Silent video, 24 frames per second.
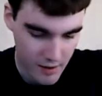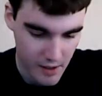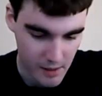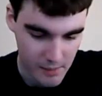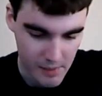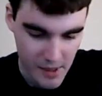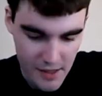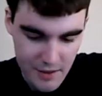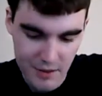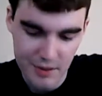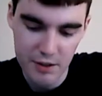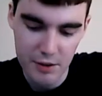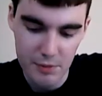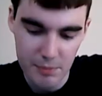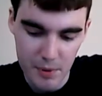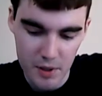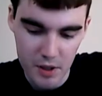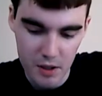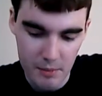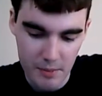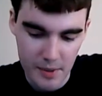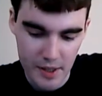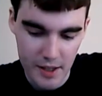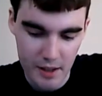Amazing
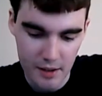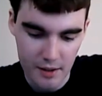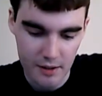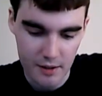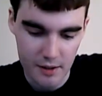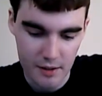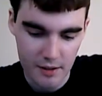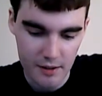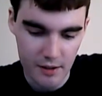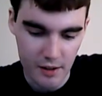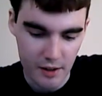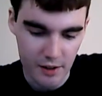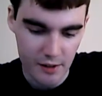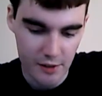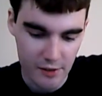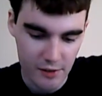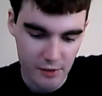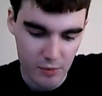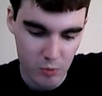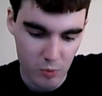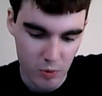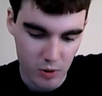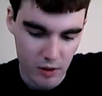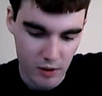Spider-Man does